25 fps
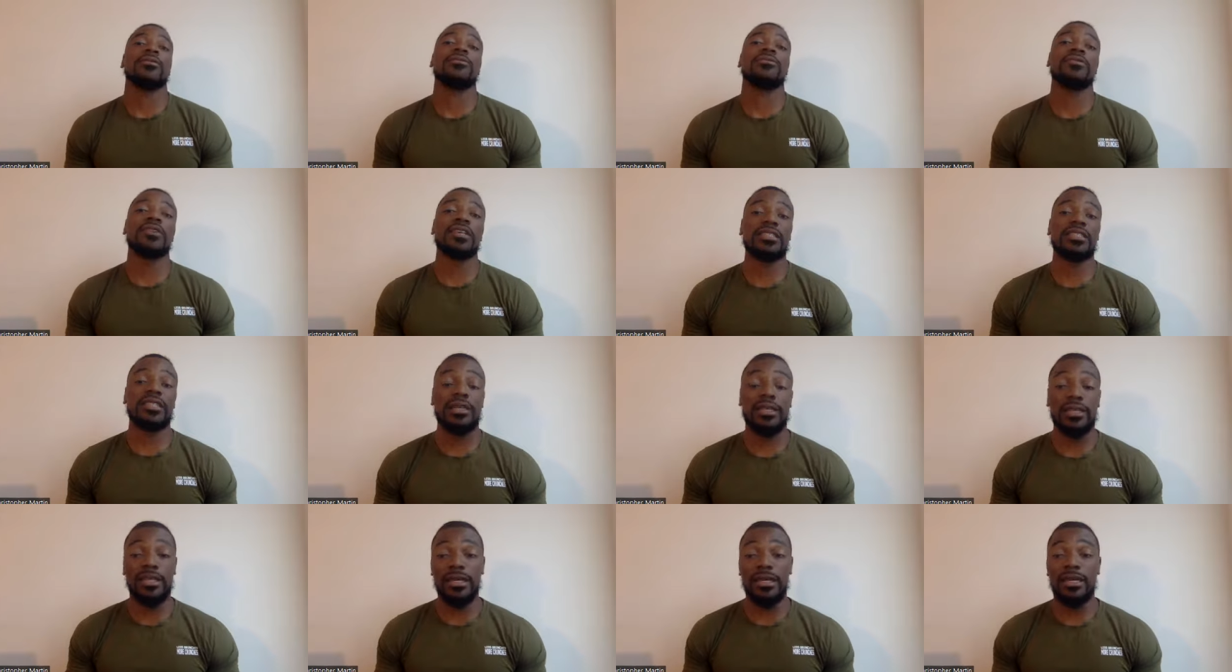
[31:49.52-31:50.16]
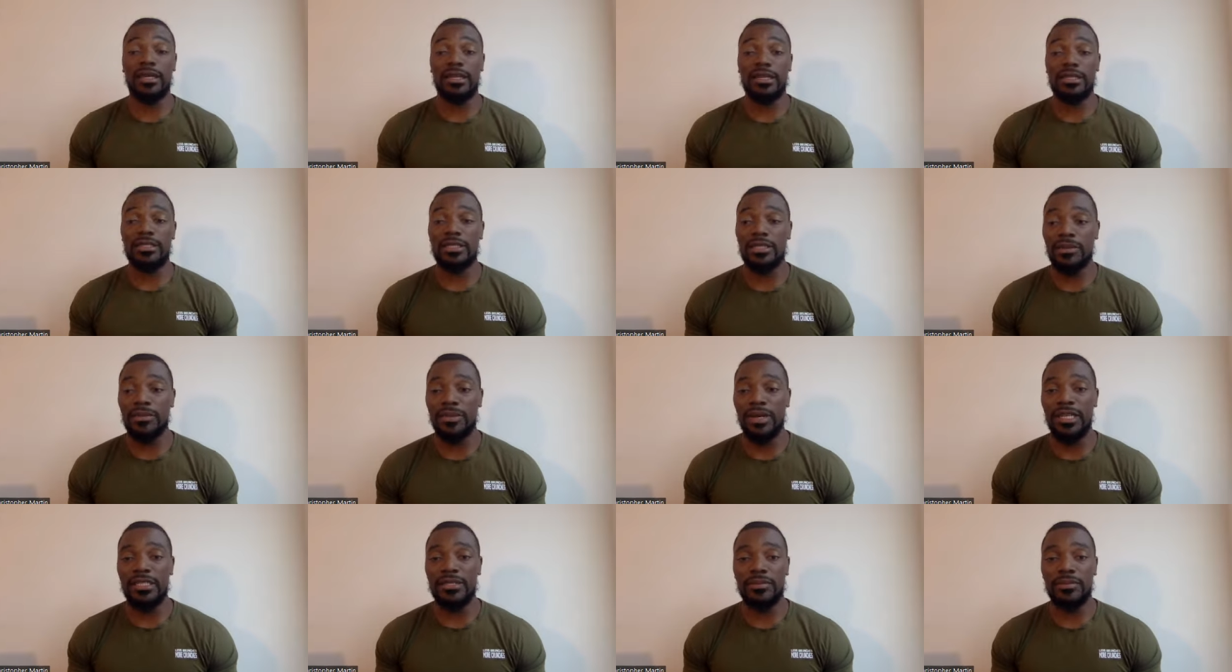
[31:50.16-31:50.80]
physically in the
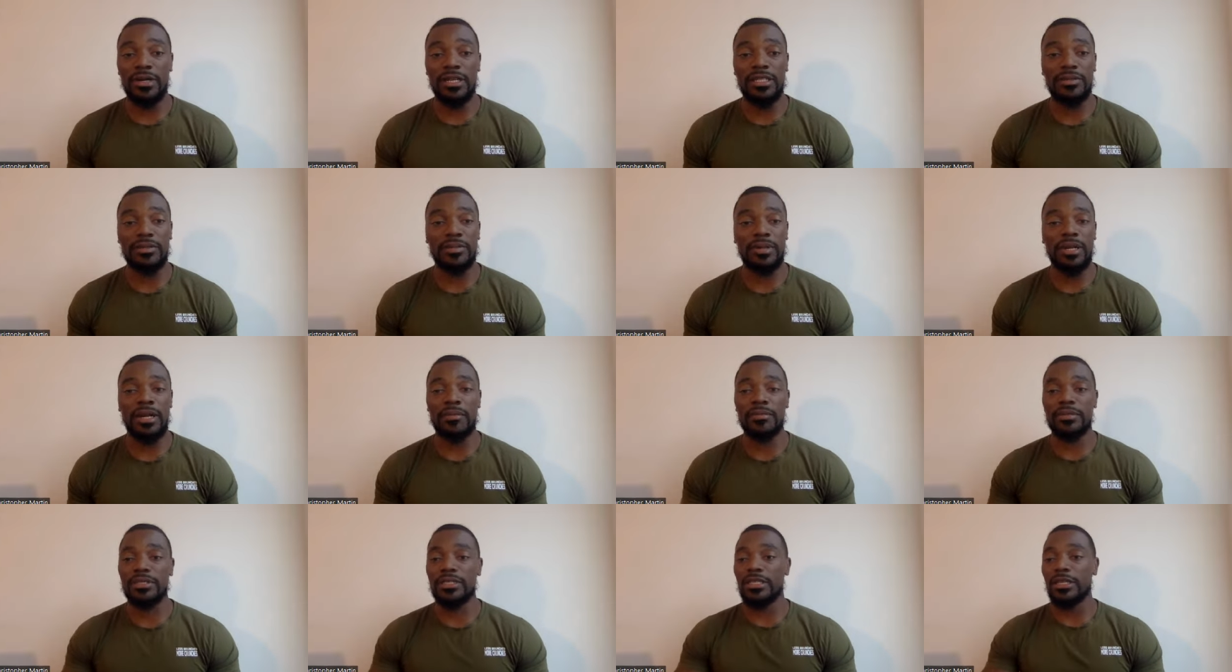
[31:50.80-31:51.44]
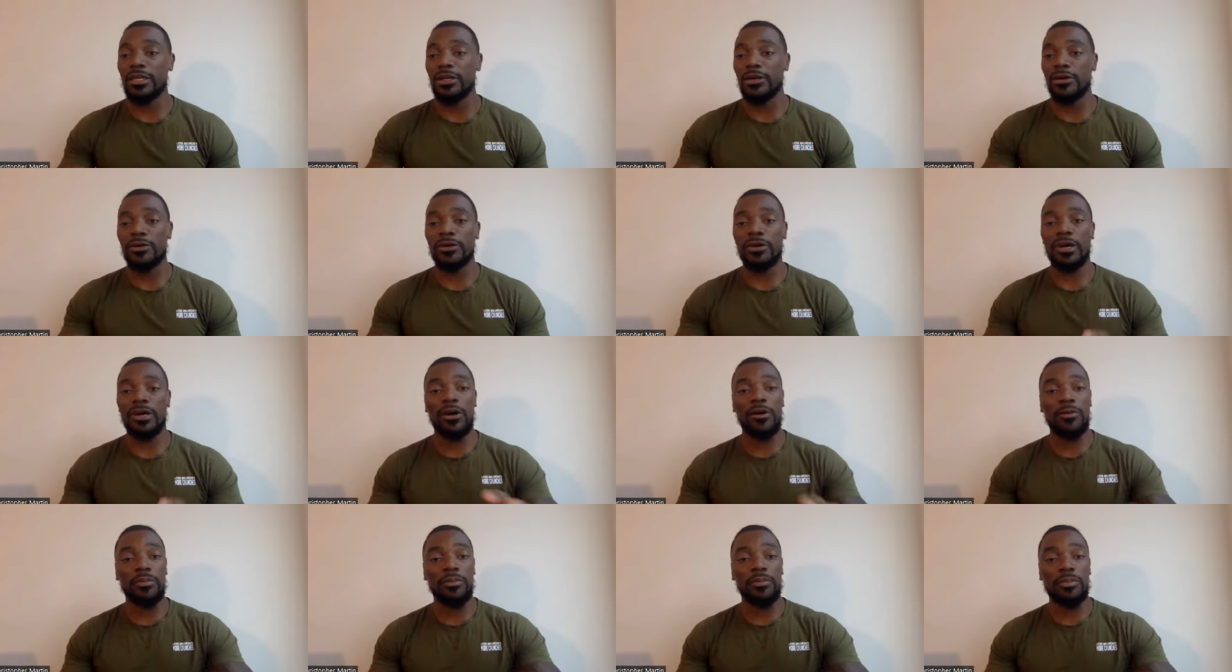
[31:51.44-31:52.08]
gym as much, but I'm still
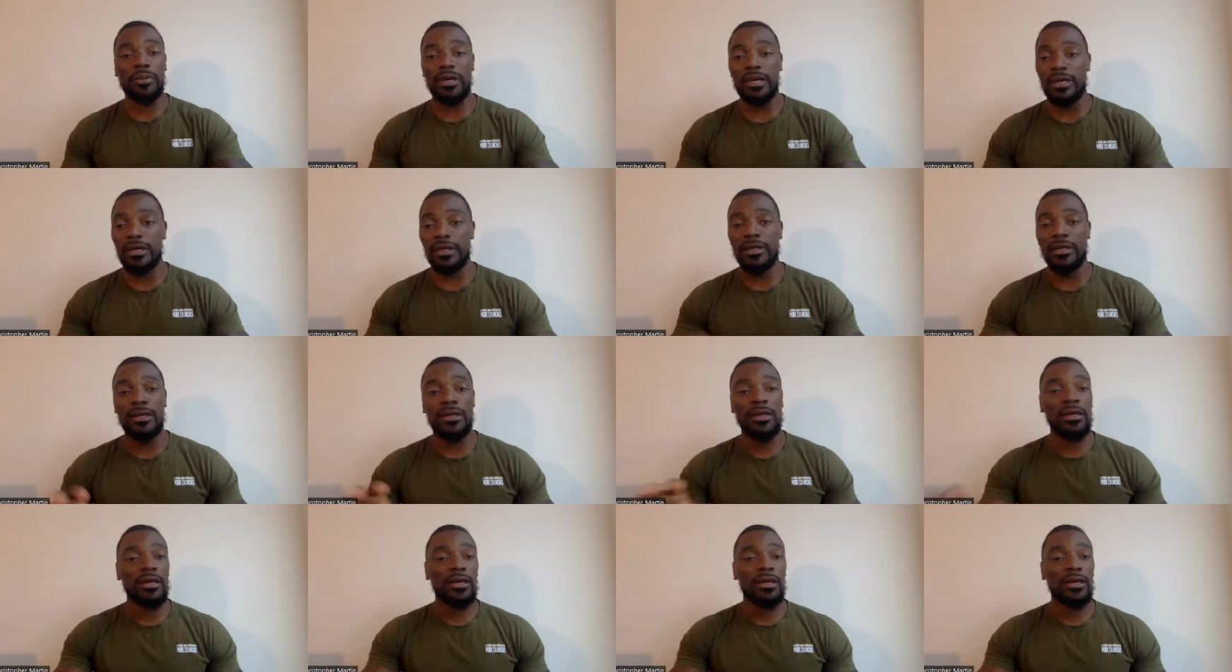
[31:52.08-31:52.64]
helping